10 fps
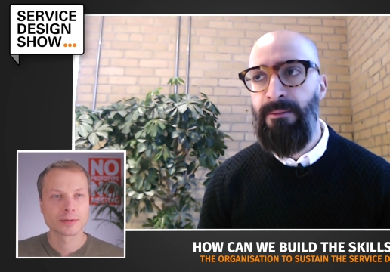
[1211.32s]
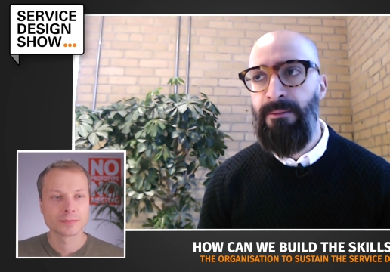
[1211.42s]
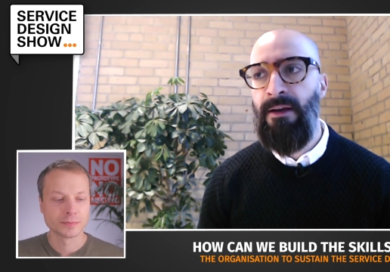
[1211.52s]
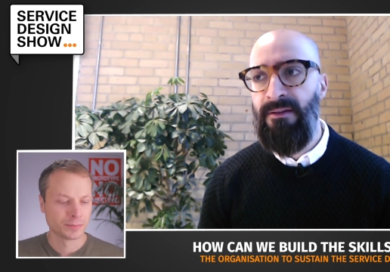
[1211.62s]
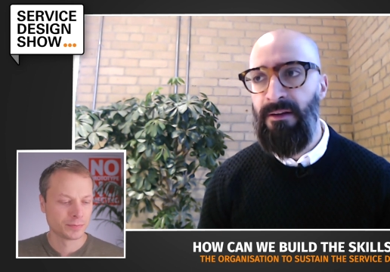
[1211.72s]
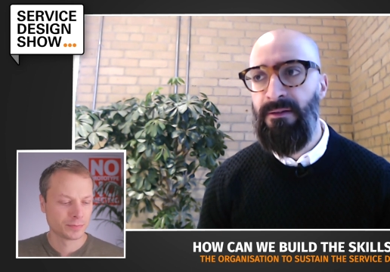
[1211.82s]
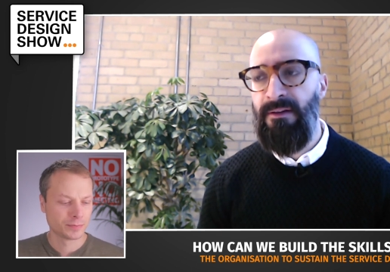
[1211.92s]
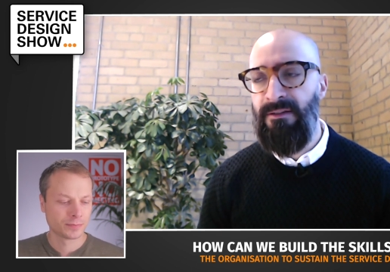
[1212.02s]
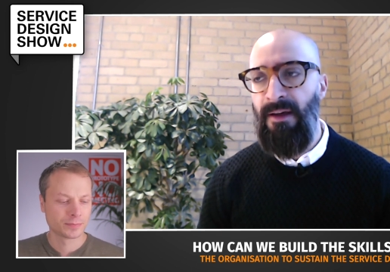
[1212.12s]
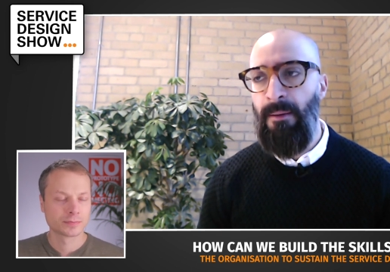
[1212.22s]
Speaker 1: because it's
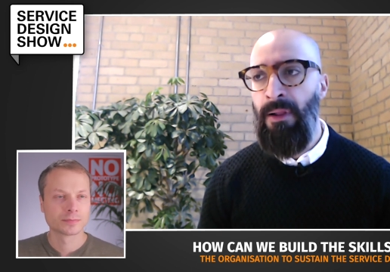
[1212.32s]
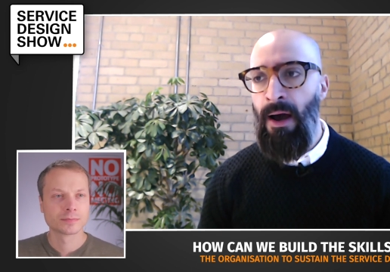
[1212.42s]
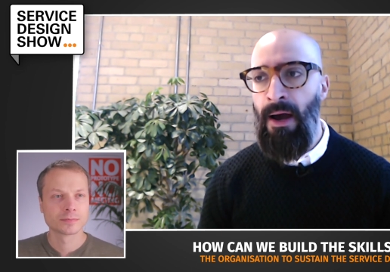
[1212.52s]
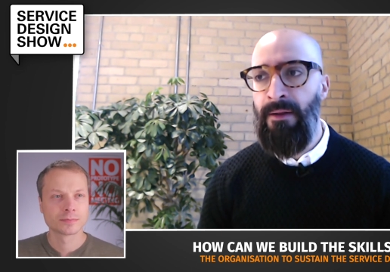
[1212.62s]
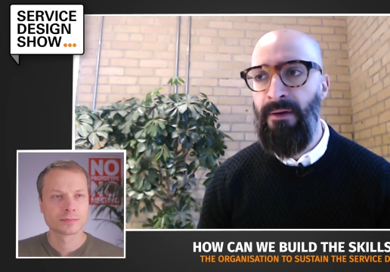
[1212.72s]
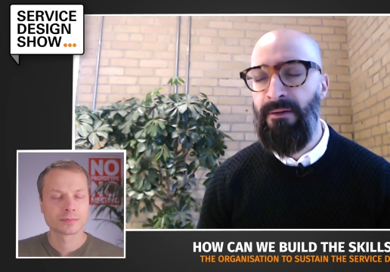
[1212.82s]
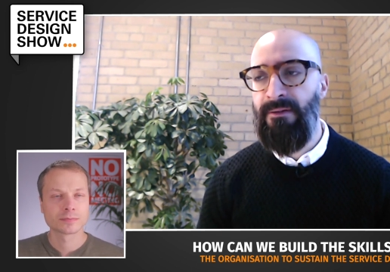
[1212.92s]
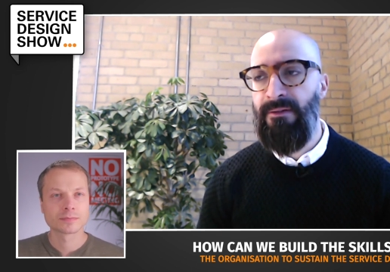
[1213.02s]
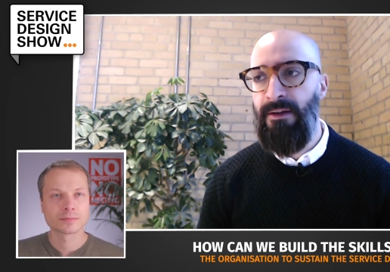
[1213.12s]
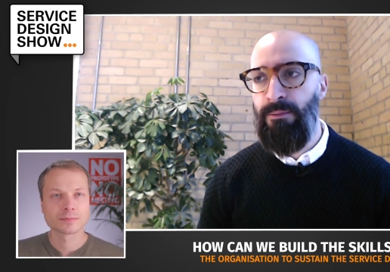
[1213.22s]
it's applied,
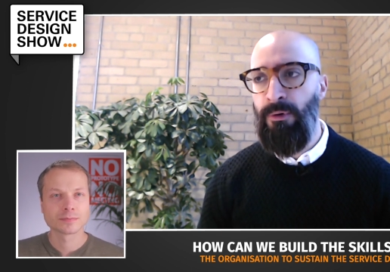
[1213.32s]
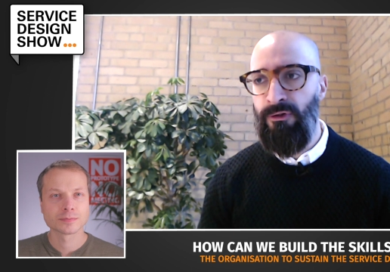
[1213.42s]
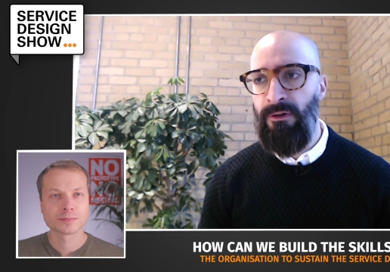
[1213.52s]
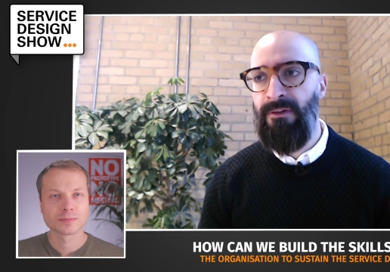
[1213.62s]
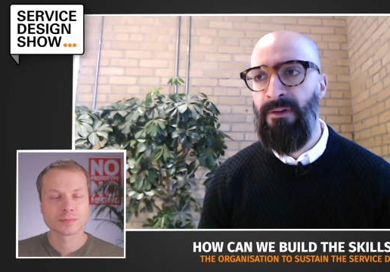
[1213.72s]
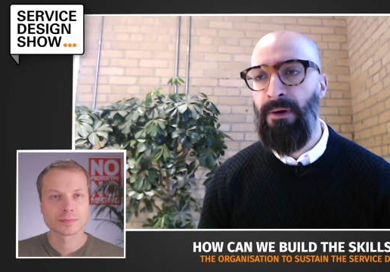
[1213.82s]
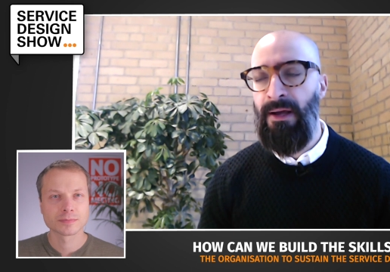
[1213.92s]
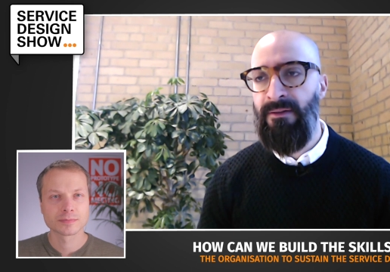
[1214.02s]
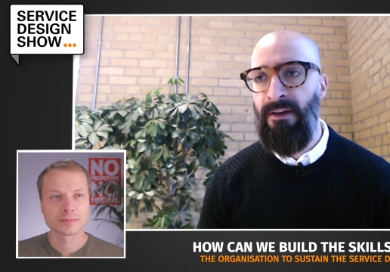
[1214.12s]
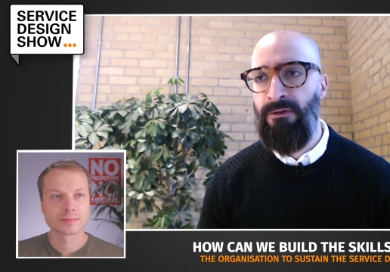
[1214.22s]
it's, it pushes the
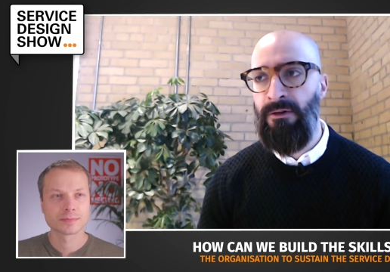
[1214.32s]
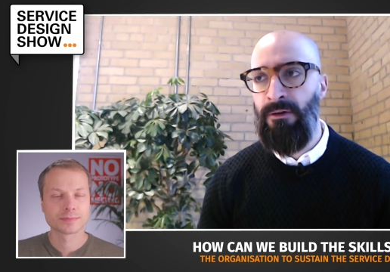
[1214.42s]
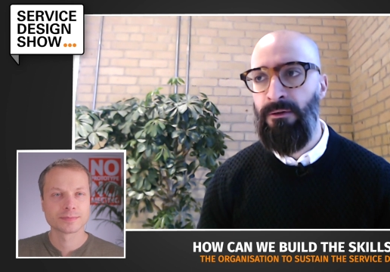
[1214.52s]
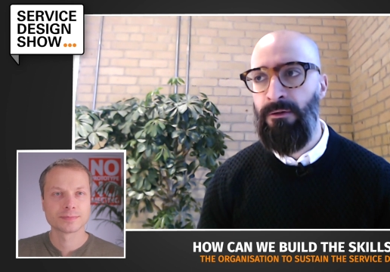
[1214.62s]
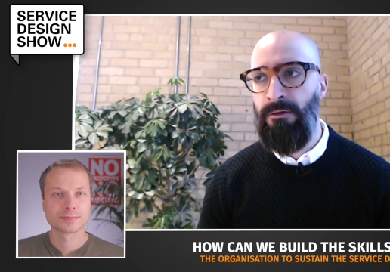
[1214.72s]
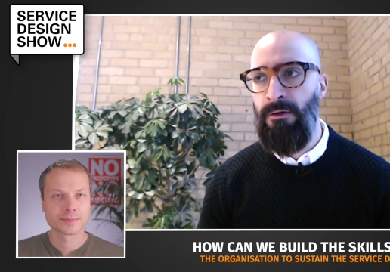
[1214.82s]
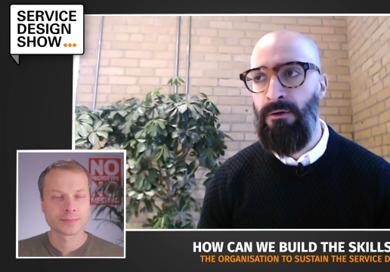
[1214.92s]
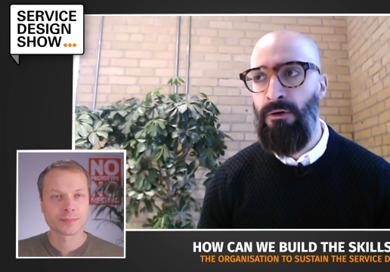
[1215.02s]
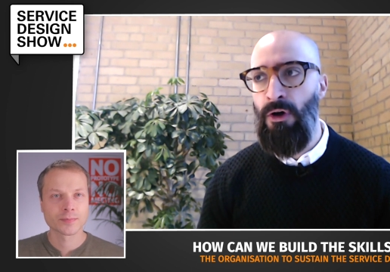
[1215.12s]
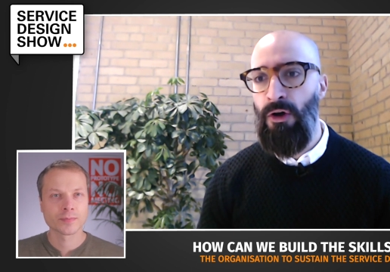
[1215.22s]
organization
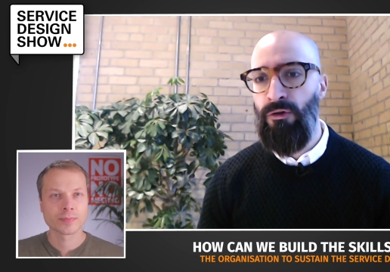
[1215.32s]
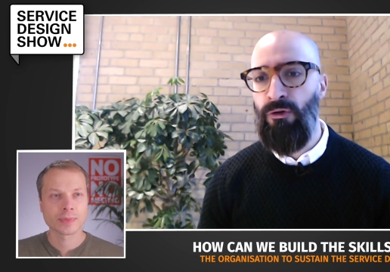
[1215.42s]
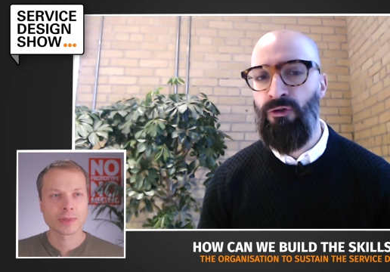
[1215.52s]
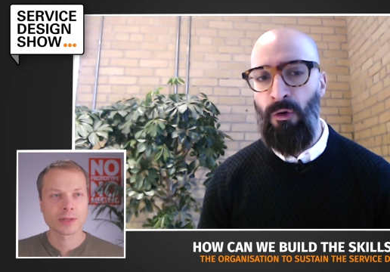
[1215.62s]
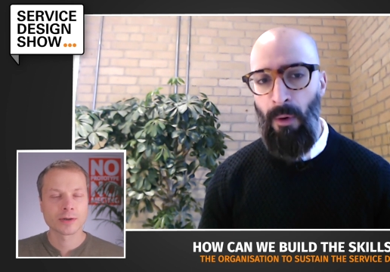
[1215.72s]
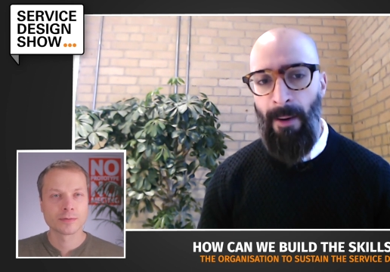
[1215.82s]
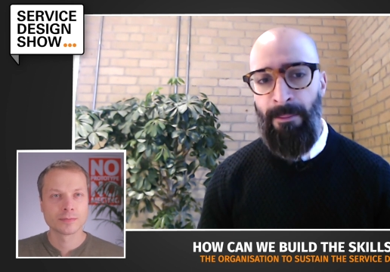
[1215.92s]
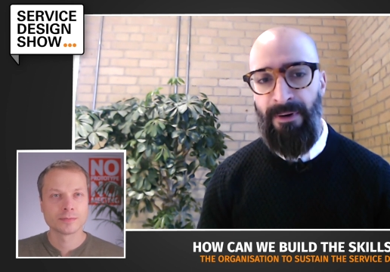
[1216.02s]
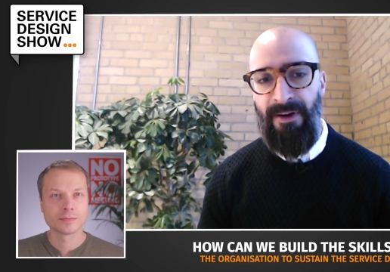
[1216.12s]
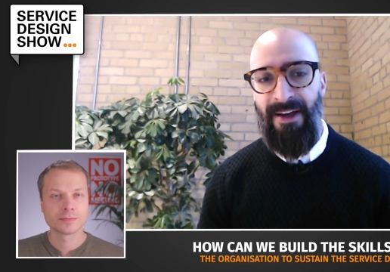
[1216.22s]
to to show
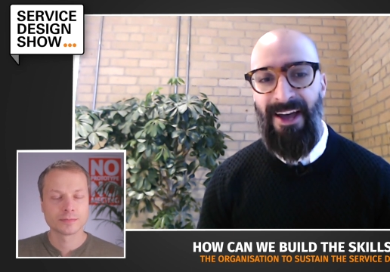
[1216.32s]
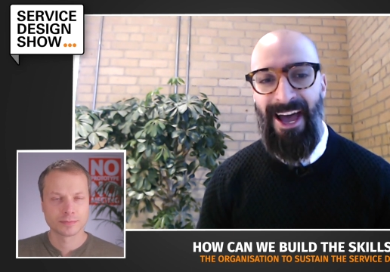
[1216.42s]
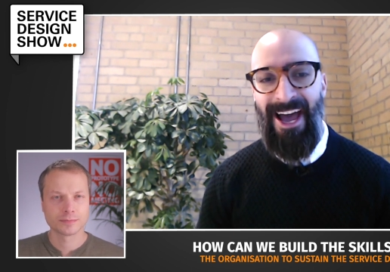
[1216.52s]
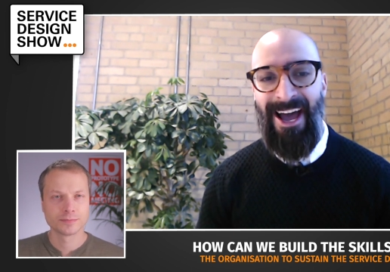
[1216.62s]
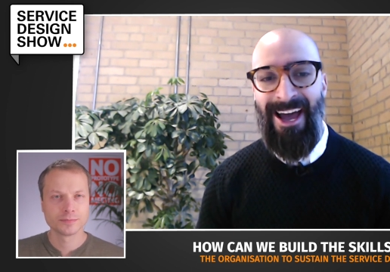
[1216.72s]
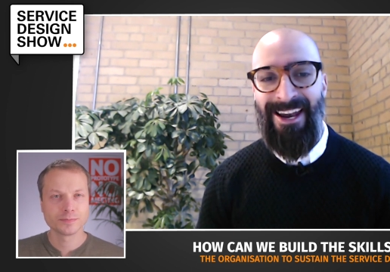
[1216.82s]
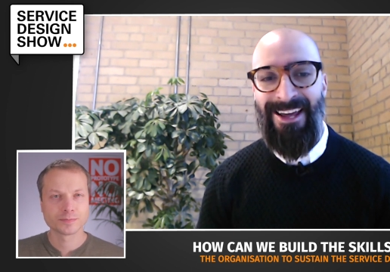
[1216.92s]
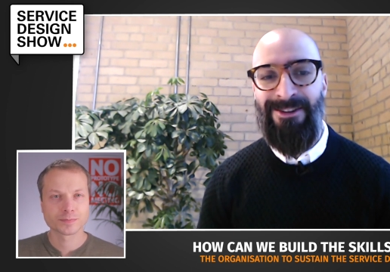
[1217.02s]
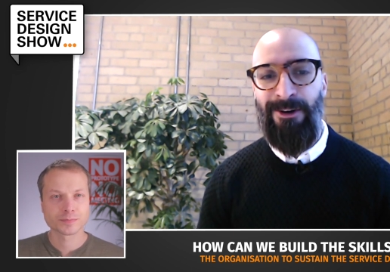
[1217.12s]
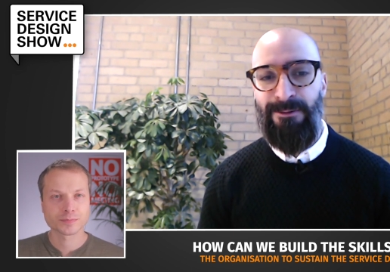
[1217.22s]
up, mm-hmm. and in
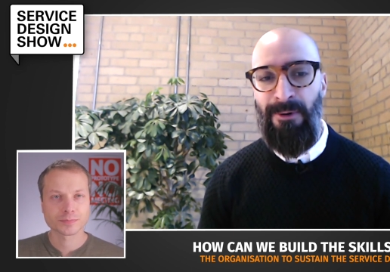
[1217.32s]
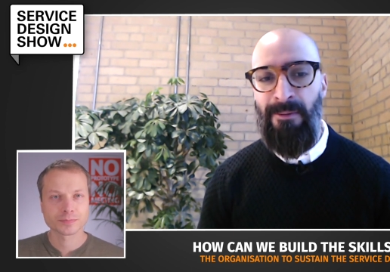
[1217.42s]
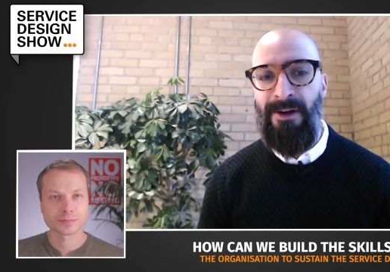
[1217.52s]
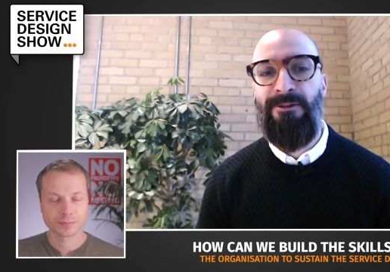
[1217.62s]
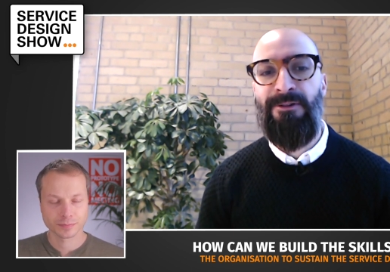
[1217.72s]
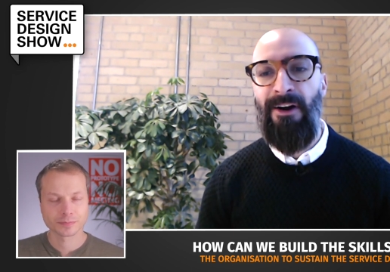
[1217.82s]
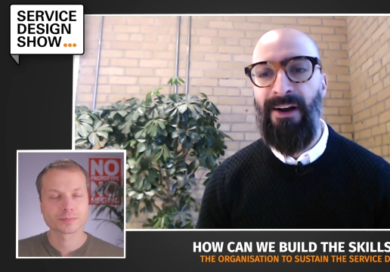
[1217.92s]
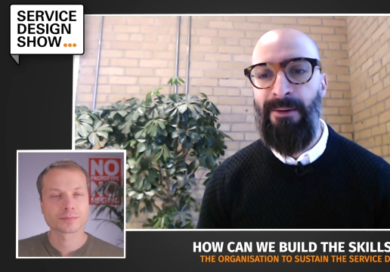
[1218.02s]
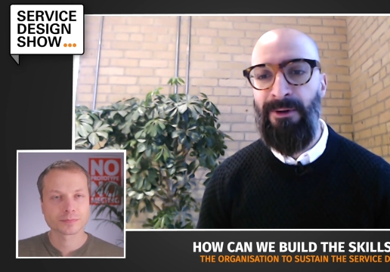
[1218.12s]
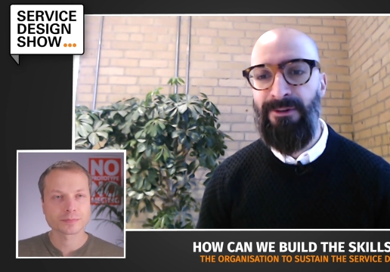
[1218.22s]
those moments you are
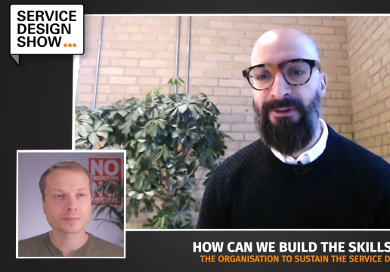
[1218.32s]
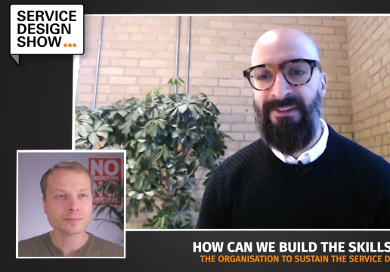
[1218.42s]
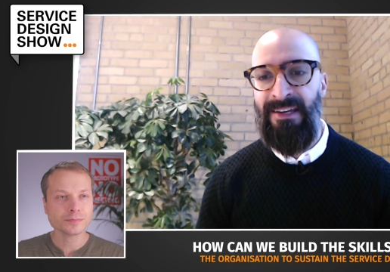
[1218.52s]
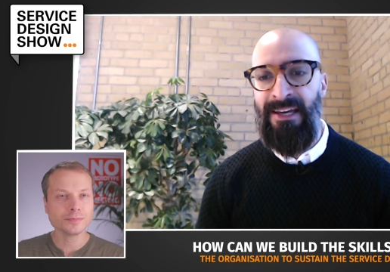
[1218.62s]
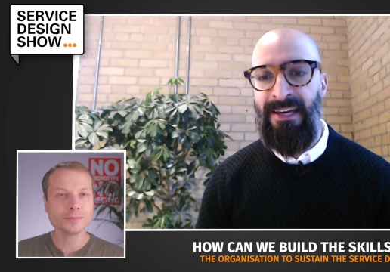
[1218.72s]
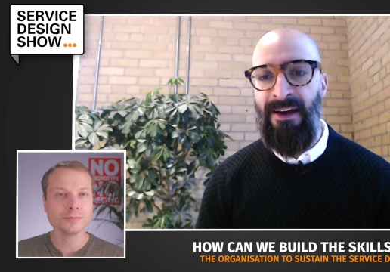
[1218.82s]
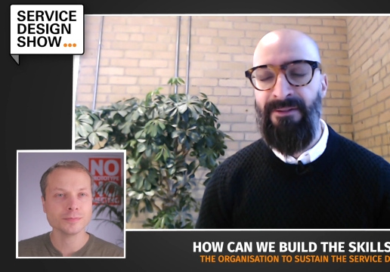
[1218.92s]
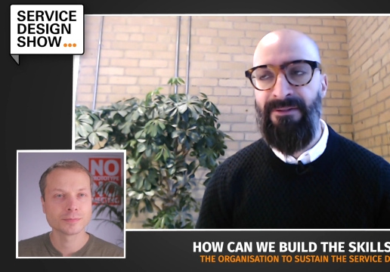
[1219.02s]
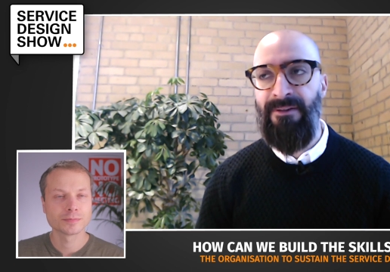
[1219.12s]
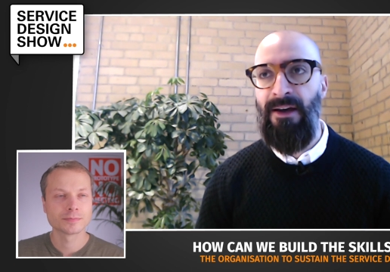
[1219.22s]
able to see
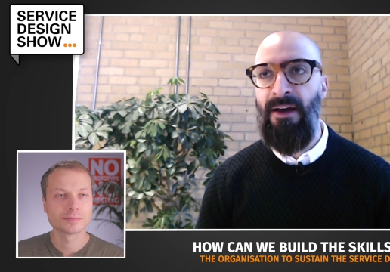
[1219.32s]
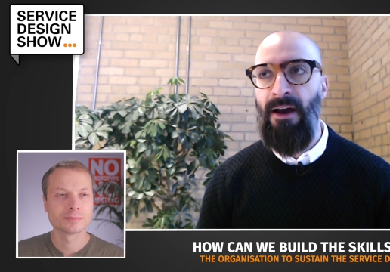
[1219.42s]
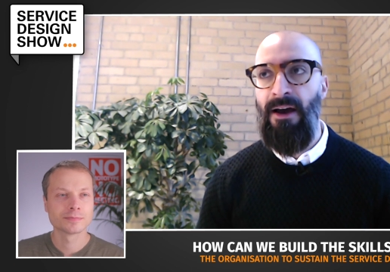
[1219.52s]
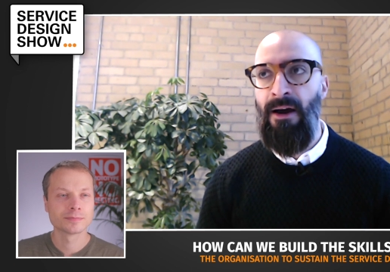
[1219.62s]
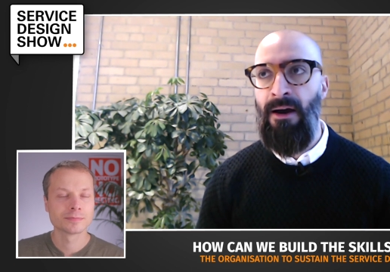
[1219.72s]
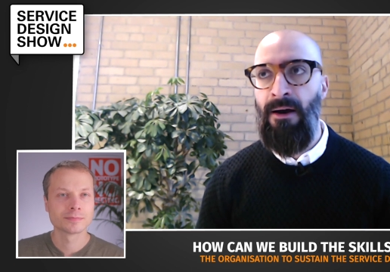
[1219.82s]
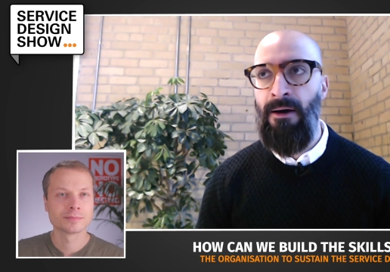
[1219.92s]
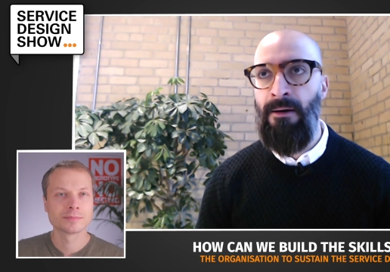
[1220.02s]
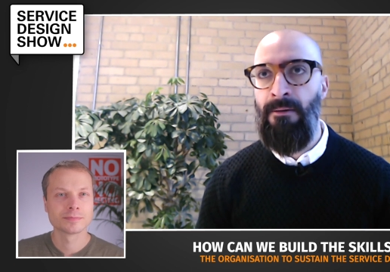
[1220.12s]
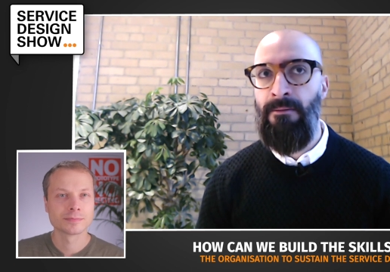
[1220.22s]
if
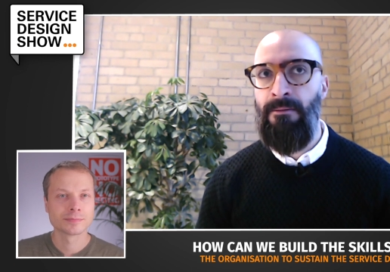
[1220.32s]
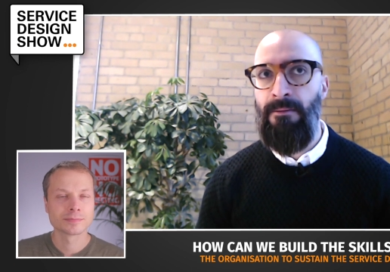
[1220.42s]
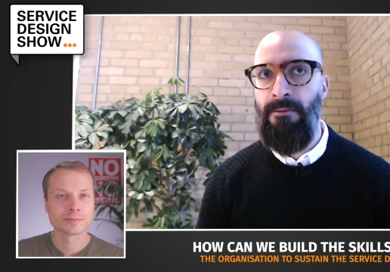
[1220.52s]
um,